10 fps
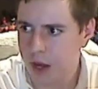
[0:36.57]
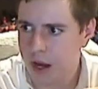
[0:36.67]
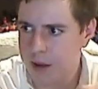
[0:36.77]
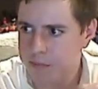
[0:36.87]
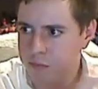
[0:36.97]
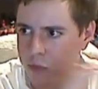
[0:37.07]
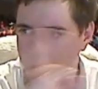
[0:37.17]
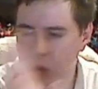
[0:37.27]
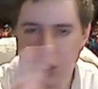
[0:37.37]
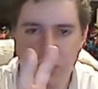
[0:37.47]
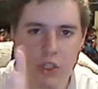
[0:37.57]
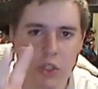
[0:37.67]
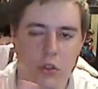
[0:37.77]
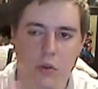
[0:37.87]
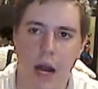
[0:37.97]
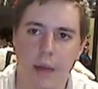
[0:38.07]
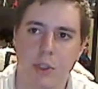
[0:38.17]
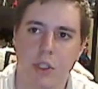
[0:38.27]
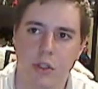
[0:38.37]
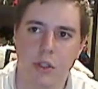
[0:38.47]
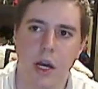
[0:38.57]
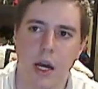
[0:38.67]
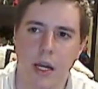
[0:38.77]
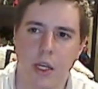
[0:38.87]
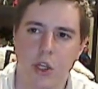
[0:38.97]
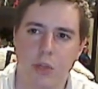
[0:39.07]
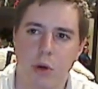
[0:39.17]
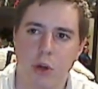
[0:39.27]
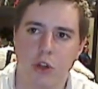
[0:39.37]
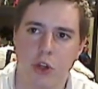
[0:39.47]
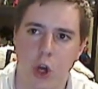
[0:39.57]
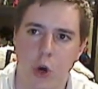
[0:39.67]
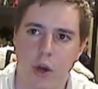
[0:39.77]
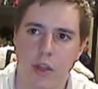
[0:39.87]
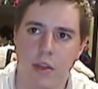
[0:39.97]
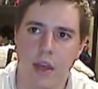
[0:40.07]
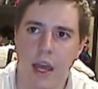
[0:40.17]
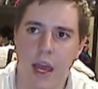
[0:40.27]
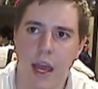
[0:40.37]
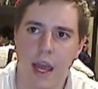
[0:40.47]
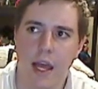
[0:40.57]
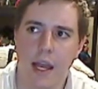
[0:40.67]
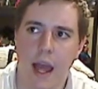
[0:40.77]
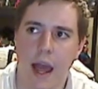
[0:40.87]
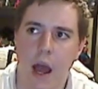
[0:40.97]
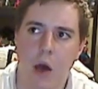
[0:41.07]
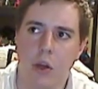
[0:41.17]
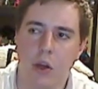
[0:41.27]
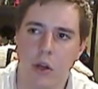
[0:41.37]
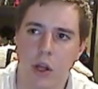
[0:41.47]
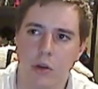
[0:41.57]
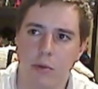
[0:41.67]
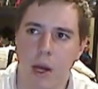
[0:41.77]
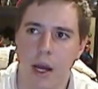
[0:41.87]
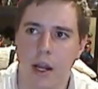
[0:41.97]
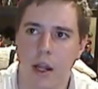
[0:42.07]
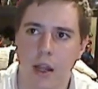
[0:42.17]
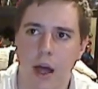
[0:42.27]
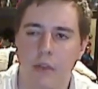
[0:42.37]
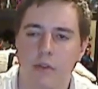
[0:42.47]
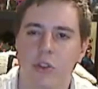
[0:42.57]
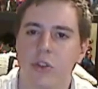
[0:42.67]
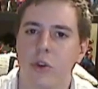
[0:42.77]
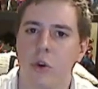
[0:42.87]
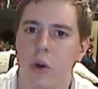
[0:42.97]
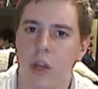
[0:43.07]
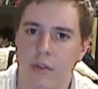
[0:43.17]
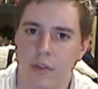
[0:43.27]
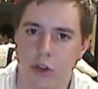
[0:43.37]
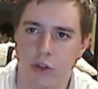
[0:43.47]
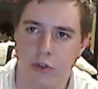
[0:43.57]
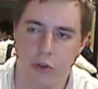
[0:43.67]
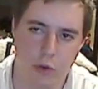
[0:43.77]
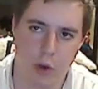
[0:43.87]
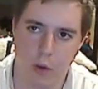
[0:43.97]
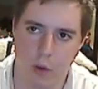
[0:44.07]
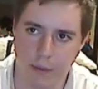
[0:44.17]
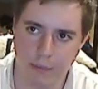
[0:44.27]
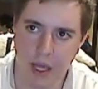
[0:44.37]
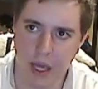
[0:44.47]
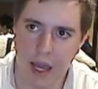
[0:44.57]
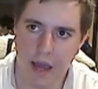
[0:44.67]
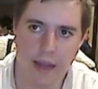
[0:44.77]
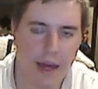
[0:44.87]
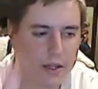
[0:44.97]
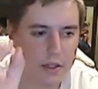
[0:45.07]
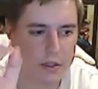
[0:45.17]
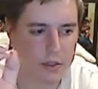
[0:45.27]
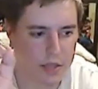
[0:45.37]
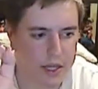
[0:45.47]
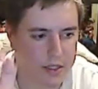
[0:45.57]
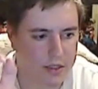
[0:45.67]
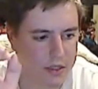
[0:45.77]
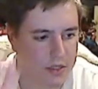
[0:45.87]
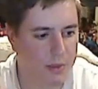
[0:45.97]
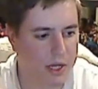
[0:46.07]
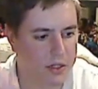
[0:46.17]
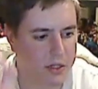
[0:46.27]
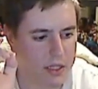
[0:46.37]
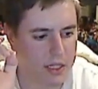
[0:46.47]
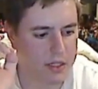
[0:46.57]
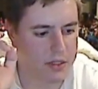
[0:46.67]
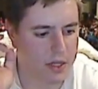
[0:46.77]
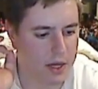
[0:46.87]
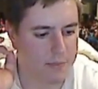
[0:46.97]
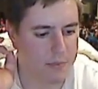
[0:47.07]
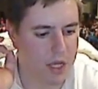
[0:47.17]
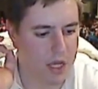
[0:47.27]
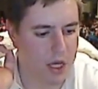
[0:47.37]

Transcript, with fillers: um, you know, which of these two options uh, Kishimoto should go with, and how he could undermine a lot of his story if he chooses the wrong one. And that is that is this basically is um,